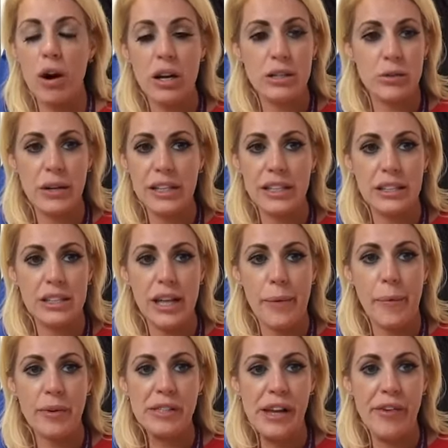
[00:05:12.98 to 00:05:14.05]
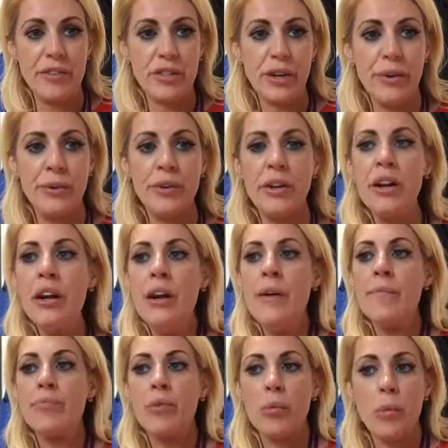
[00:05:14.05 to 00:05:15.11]
do I need to say about serotonin?
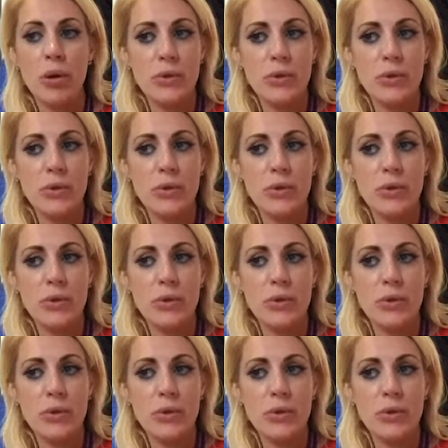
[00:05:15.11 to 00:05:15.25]
What